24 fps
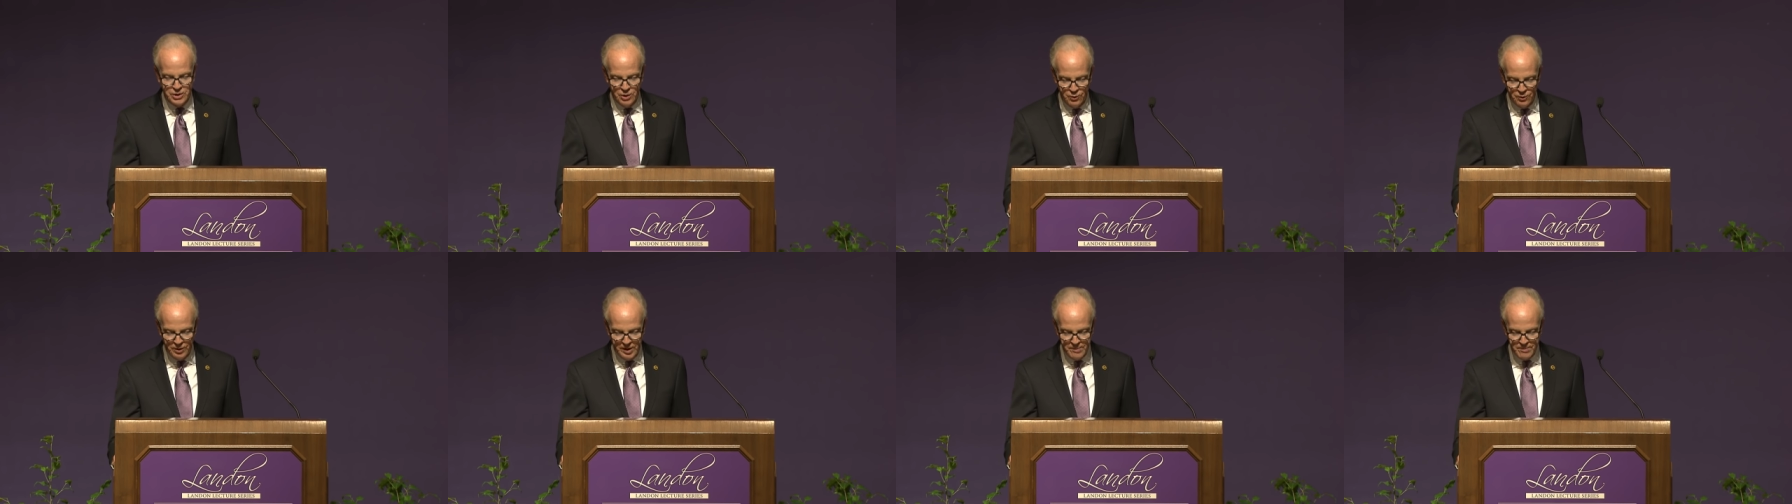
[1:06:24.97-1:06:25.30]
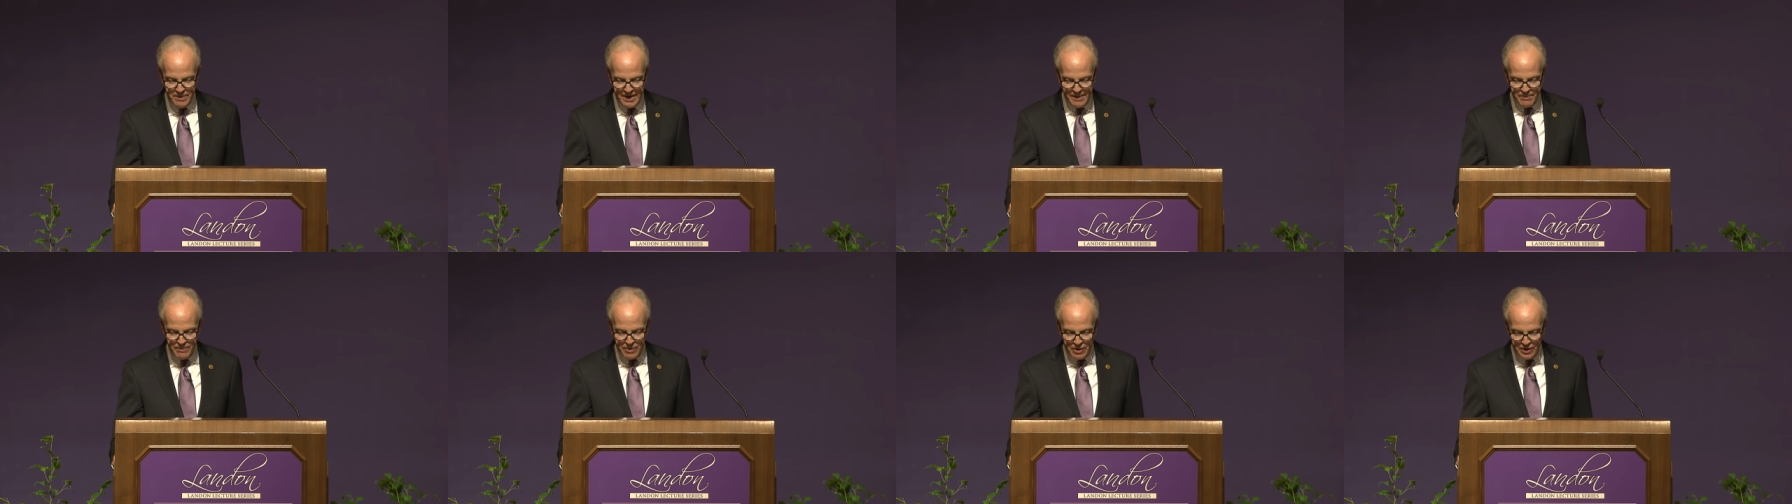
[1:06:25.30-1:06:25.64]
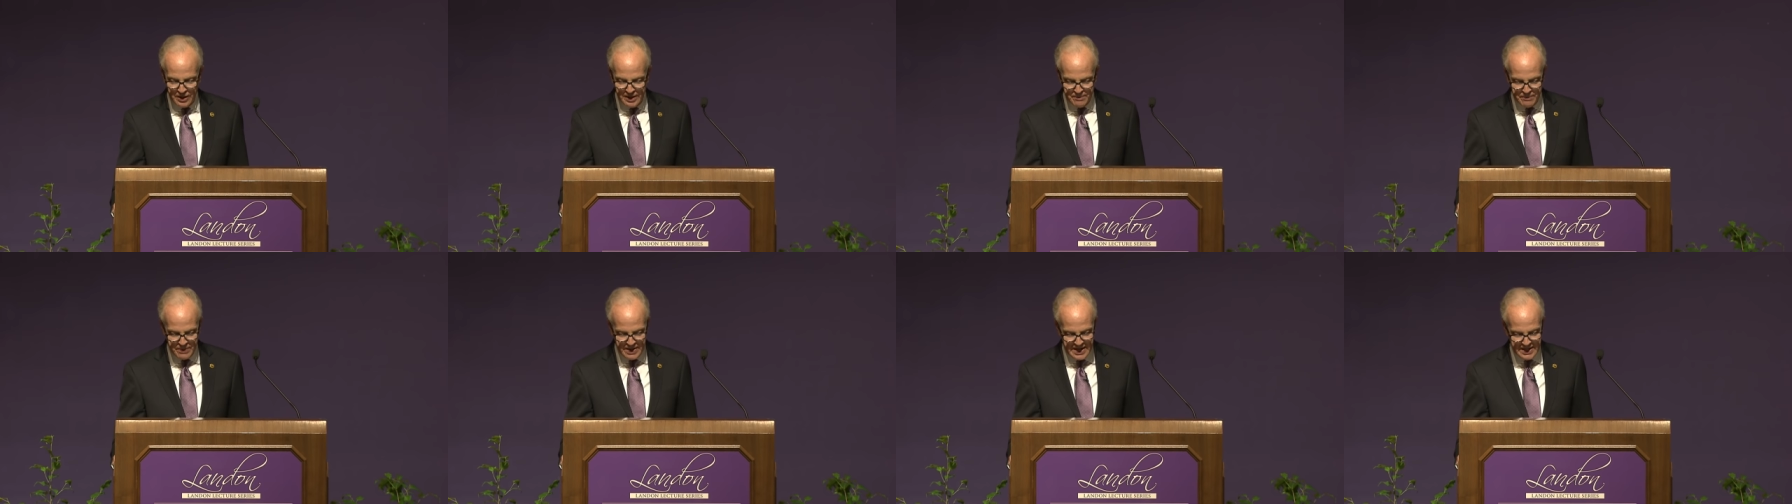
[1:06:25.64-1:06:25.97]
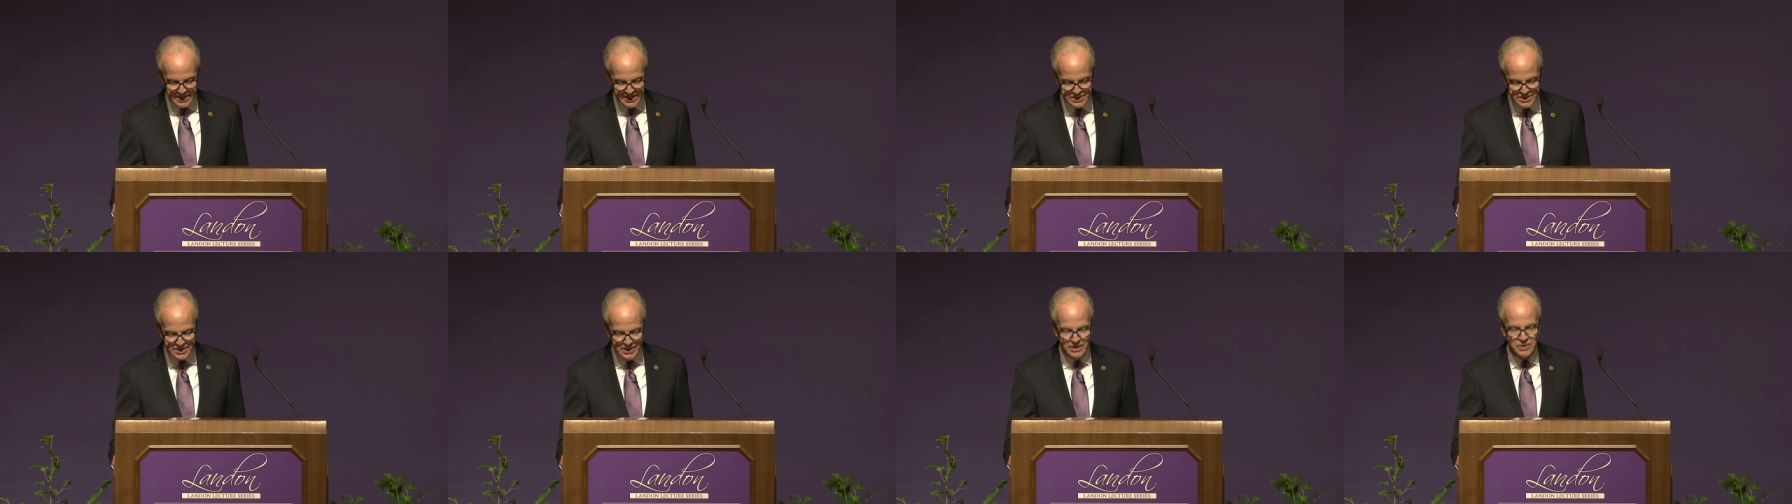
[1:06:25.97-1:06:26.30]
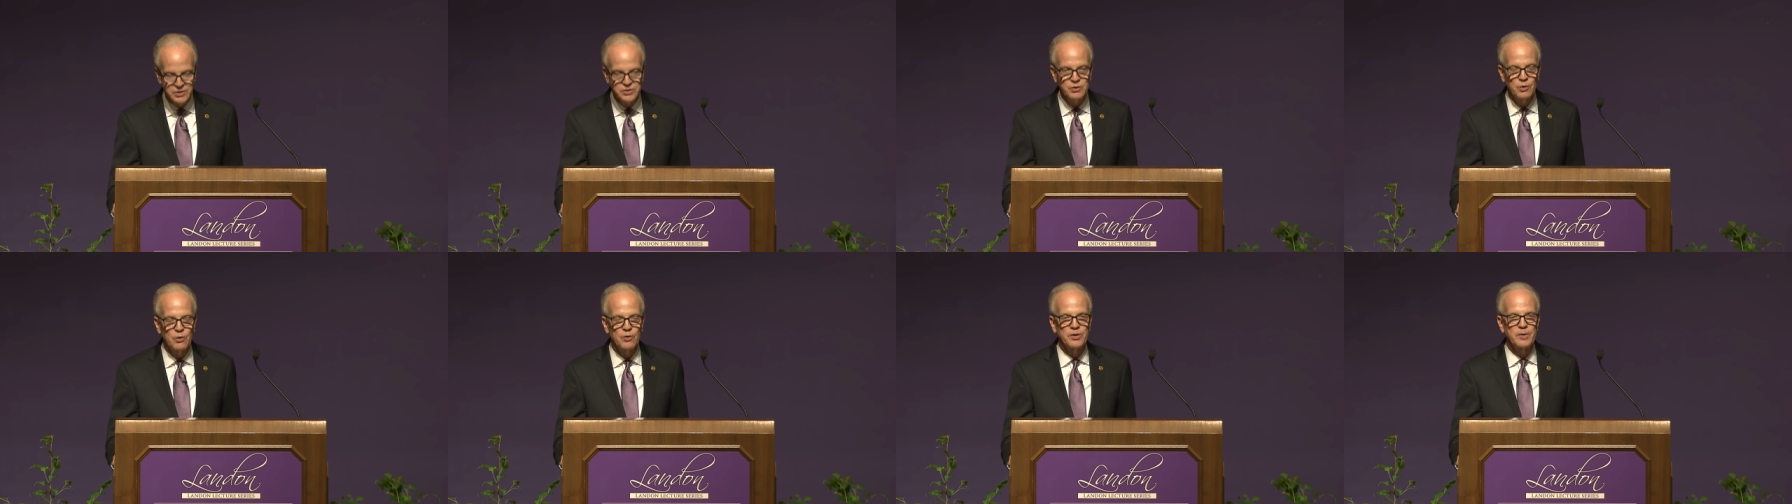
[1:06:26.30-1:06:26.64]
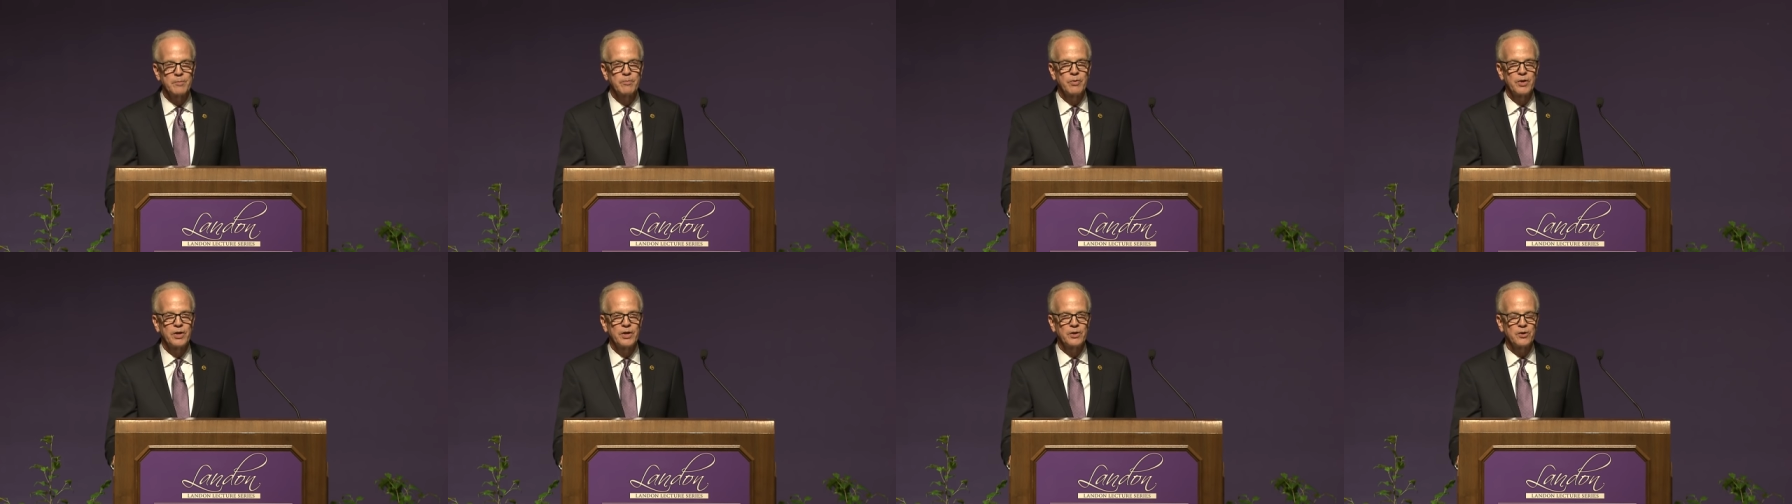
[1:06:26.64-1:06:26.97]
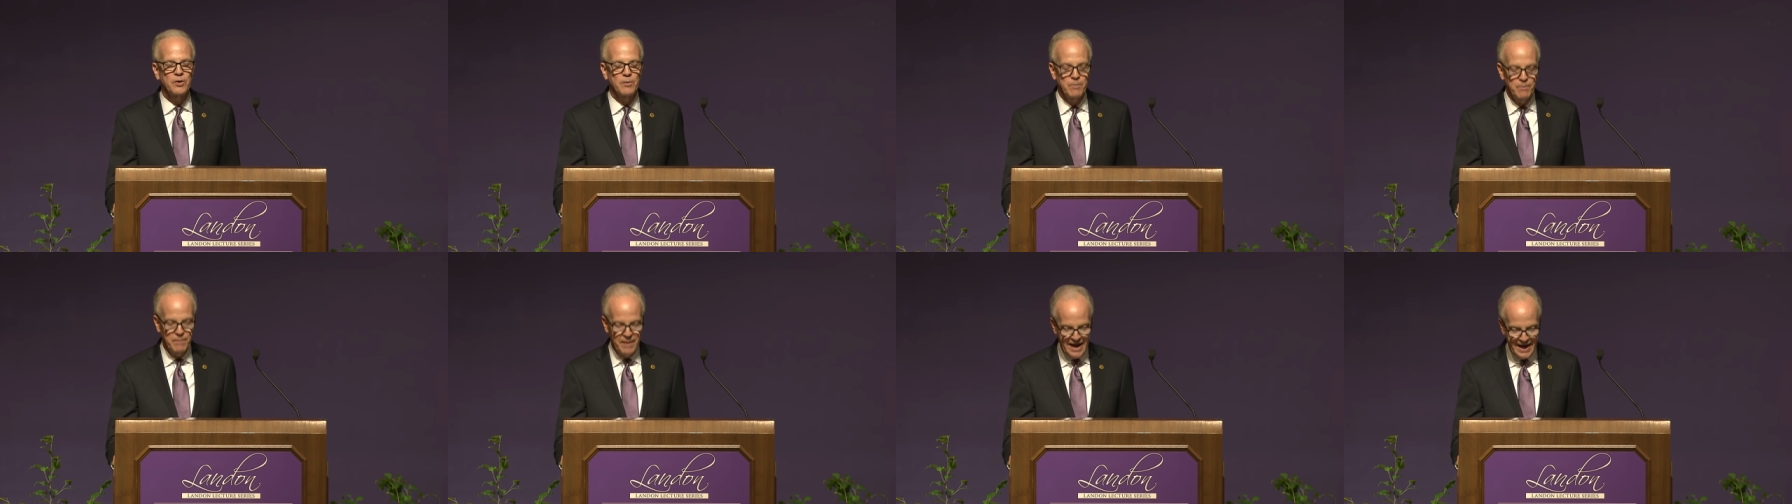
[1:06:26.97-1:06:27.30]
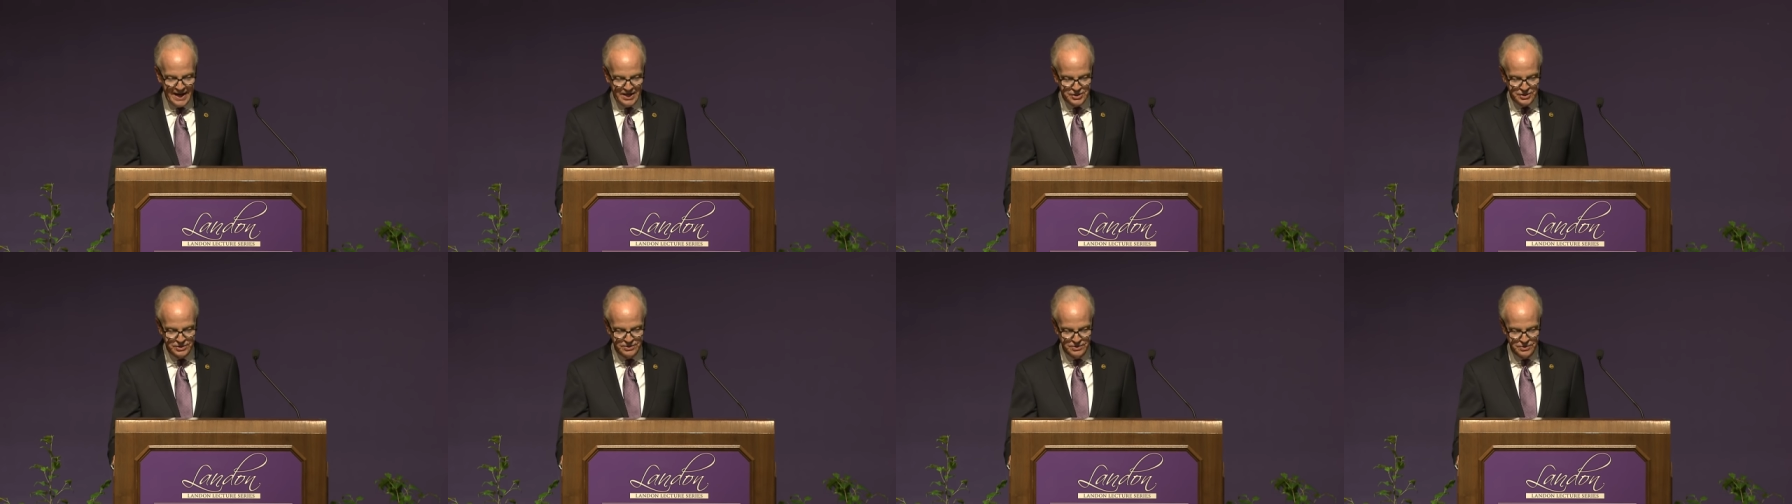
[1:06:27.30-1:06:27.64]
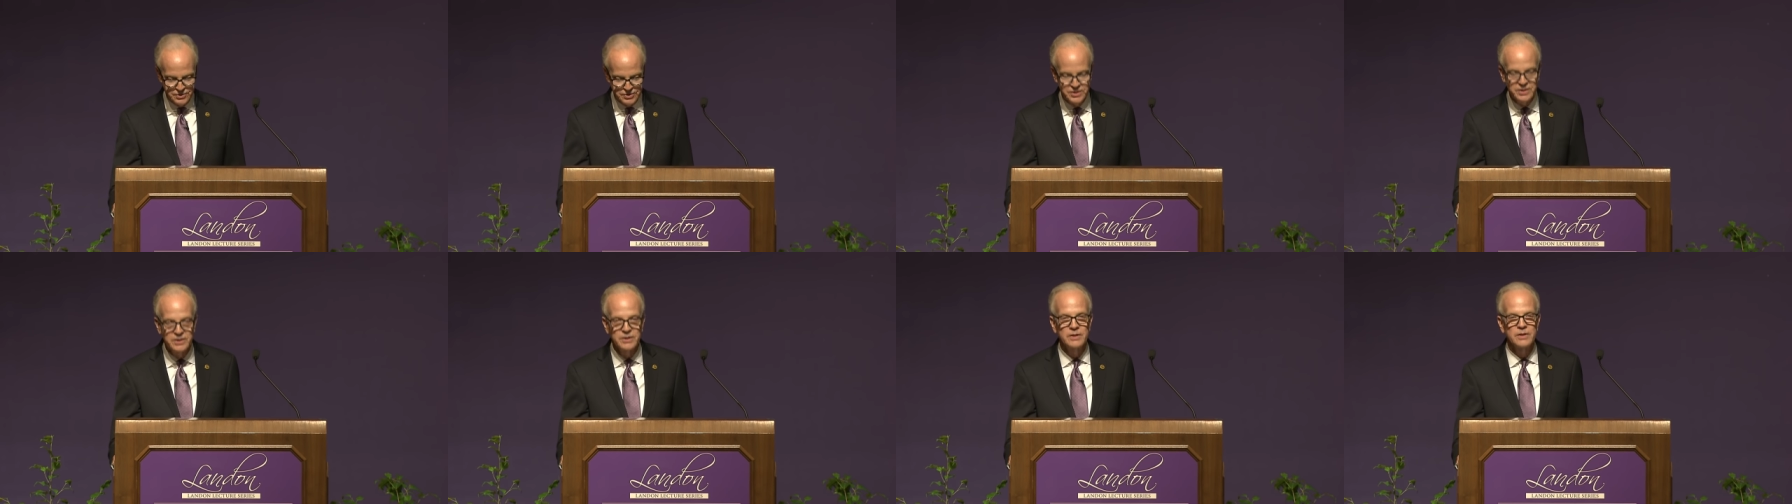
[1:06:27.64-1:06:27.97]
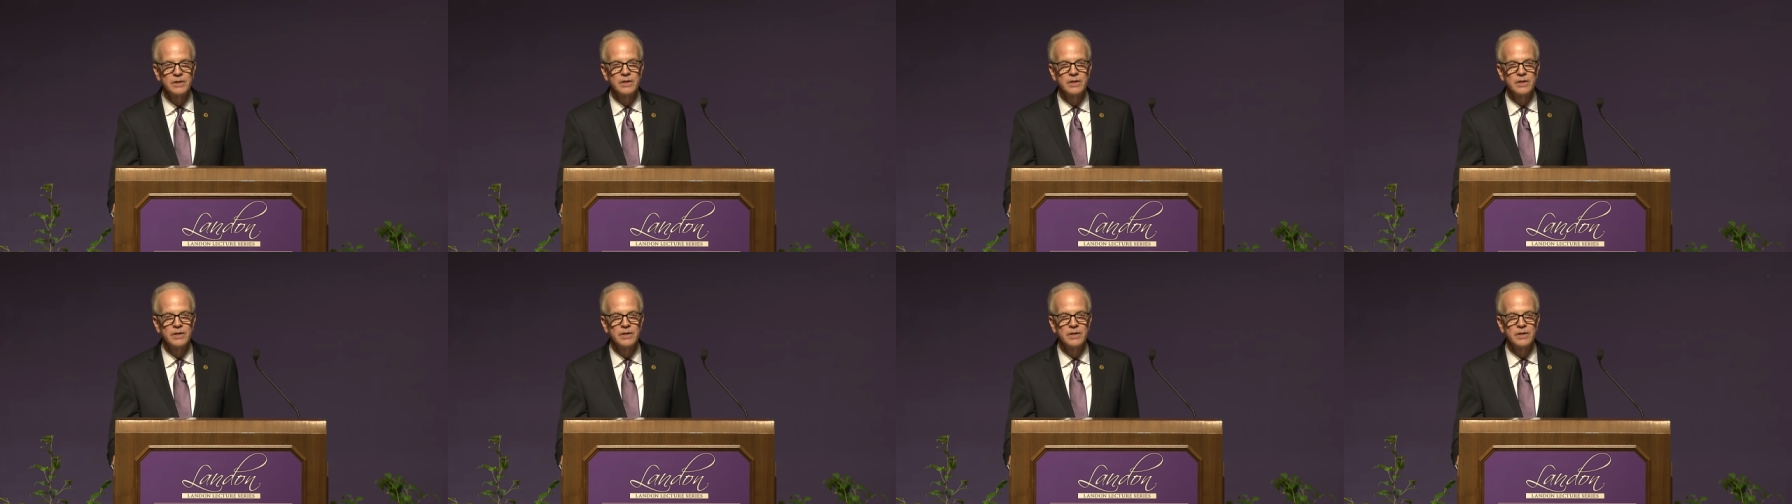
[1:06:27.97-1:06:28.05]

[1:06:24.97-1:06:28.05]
only by party politics or the political passions